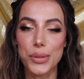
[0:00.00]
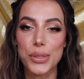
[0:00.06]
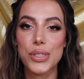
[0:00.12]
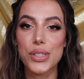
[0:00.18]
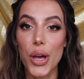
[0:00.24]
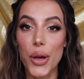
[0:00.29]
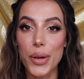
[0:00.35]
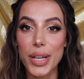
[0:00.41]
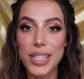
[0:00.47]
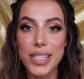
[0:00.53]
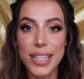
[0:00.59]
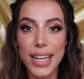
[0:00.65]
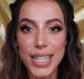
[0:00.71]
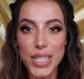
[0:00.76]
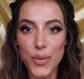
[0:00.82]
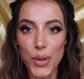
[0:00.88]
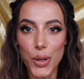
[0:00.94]
So in
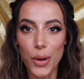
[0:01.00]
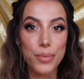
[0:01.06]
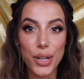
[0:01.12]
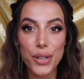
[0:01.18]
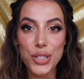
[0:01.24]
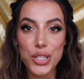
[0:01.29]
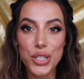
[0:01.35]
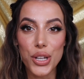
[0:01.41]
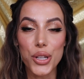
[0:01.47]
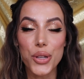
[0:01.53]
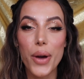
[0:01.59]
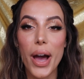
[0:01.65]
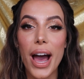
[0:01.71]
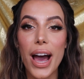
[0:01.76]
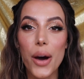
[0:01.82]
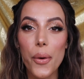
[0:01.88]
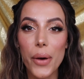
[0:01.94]
today's video I'm going to show you
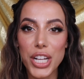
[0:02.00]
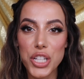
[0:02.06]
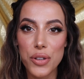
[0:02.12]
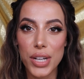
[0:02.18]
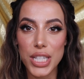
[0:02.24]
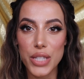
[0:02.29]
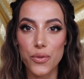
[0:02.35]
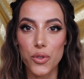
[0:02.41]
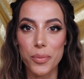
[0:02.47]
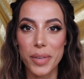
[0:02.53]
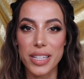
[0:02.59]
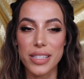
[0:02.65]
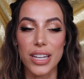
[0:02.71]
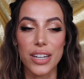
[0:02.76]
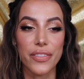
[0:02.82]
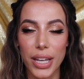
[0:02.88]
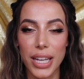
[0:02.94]
how I transform
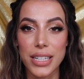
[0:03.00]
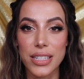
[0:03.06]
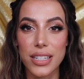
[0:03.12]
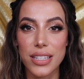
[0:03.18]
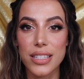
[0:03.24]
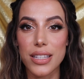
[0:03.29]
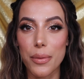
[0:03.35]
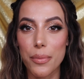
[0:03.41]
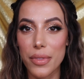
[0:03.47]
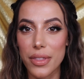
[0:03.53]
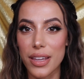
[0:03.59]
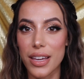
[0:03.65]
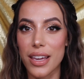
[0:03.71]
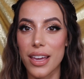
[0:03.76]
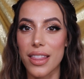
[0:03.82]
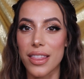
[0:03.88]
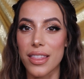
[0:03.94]
myself into
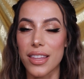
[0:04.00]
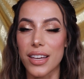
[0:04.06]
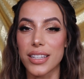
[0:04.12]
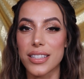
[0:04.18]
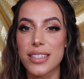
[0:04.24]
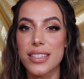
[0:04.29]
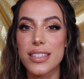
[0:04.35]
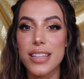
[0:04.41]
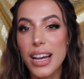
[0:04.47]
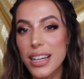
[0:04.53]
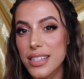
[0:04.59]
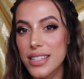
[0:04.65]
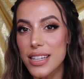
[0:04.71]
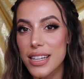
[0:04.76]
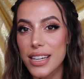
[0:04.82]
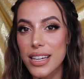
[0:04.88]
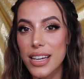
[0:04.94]
something that's
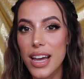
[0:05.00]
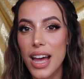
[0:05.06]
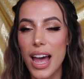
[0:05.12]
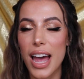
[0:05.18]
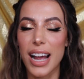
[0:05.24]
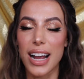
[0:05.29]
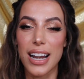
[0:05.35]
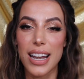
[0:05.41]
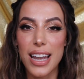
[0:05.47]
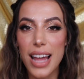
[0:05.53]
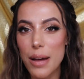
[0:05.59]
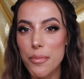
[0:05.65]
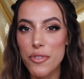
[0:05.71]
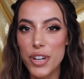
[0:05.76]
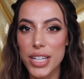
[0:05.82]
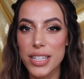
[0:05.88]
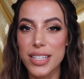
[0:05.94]
sassy,
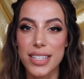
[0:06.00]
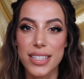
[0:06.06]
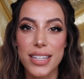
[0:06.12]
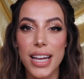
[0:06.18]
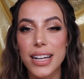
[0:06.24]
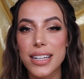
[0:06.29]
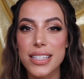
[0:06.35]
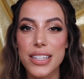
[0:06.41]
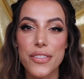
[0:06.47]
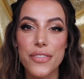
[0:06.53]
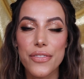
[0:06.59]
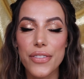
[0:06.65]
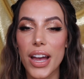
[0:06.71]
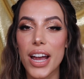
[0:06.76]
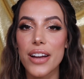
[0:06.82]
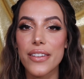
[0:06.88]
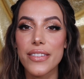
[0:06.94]
glamorous, sexy,
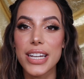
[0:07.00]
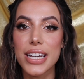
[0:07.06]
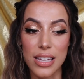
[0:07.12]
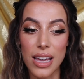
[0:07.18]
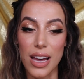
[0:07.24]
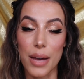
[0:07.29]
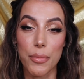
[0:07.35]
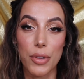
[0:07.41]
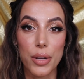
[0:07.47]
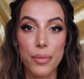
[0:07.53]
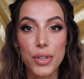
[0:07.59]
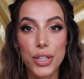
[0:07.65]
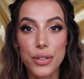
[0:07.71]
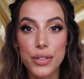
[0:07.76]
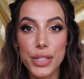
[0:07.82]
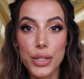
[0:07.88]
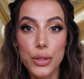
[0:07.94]
fairy. Yeah, I'm going to be
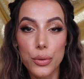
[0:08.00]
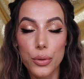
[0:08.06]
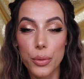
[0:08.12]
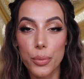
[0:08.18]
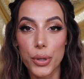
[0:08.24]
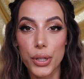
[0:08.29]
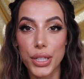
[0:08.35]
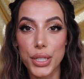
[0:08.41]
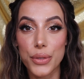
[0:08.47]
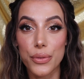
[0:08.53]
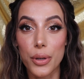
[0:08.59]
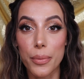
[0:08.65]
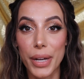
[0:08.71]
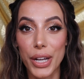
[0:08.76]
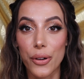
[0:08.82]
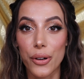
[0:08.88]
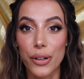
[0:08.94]
using all the products
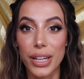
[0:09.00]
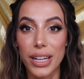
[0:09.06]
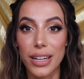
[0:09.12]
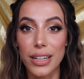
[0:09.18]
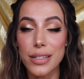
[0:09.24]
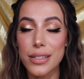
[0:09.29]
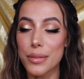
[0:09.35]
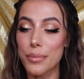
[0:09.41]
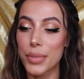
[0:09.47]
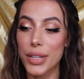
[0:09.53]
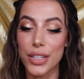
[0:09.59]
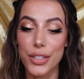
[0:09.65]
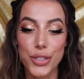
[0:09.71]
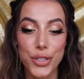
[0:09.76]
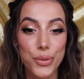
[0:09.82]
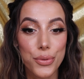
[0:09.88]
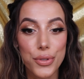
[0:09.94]
from Iconic London
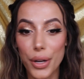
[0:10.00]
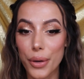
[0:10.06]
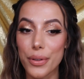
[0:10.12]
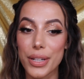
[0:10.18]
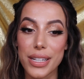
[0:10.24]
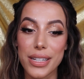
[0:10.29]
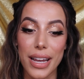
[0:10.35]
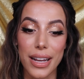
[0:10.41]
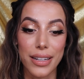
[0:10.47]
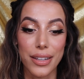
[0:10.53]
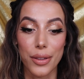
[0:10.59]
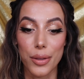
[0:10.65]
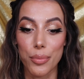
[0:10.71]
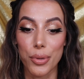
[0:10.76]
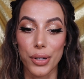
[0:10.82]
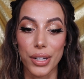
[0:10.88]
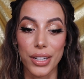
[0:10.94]
because you don't need any
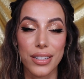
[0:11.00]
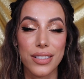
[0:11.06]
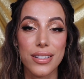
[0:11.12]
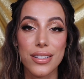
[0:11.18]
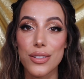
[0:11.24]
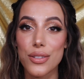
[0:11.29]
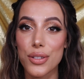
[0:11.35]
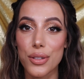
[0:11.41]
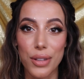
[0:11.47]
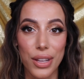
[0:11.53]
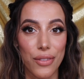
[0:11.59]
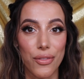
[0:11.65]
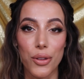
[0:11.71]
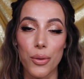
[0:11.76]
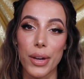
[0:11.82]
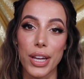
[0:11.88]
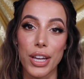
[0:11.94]
other products to
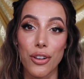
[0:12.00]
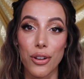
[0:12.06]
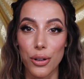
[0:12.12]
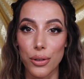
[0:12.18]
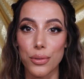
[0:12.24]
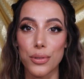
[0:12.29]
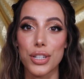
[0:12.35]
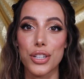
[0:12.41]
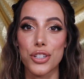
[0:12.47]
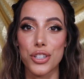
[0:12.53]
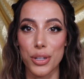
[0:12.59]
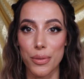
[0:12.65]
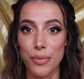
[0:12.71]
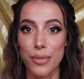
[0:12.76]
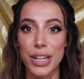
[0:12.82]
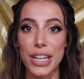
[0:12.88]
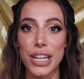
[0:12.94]
give you a gold
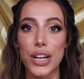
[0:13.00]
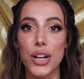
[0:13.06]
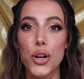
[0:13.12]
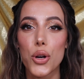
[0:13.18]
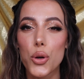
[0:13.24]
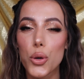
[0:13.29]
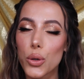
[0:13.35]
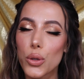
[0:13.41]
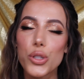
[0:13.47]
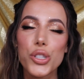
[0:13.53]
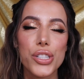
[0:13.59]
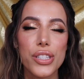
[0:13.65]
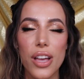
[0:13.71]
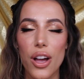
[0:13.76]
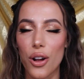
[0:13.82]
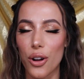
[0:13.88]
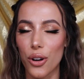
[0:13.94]
shimmery
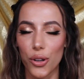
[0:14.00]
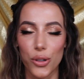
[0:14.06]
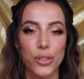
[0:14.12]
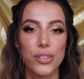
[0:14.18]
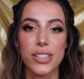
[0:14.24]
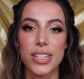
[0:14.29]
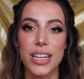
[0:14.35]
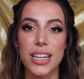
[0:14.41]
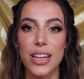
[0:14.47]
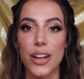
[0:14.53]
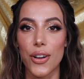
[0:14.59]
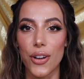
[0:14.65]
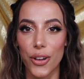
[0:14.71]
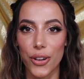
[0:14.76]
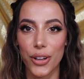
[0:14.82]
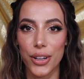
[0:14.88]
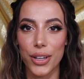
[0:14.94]
gorgeous glossy
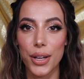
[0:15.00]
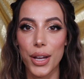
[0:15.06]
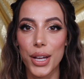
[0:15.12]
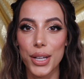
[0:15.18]
look.